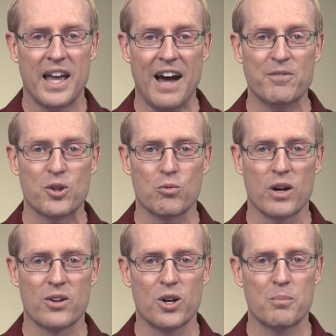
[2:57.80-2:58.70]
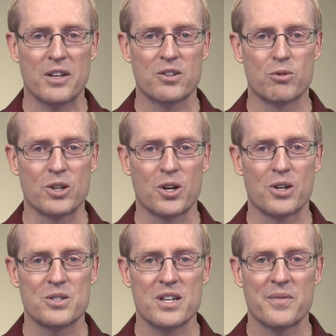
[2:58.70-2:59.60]
After the run hook method
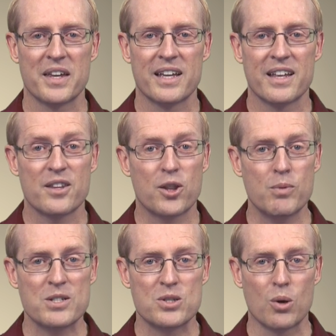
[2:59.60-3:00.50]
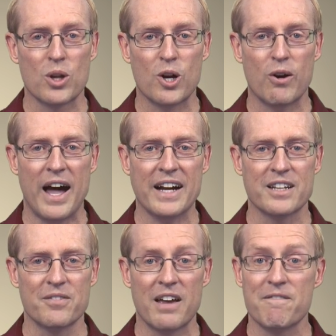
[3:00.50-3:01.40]
returns, the thread's no longer
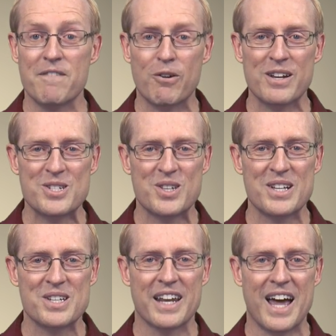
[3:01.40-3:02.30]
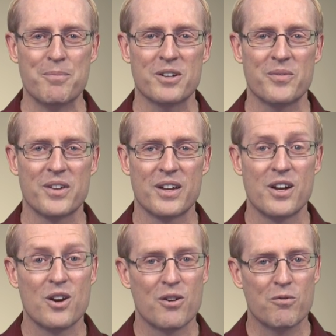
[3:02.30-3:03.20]
active and various things can happen.
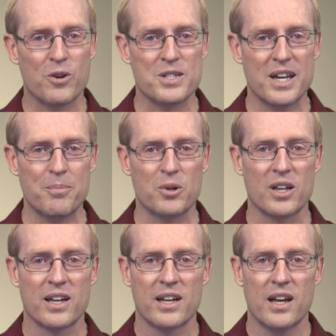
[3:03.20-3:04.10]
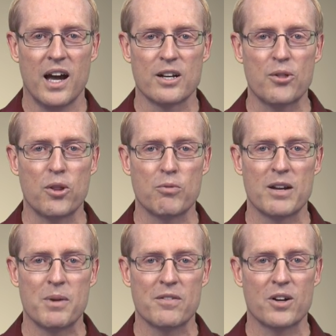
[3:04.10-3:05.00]
For example, Another
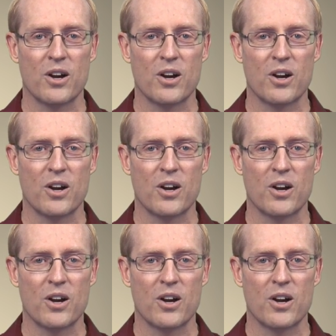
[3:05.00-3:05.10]
thread may have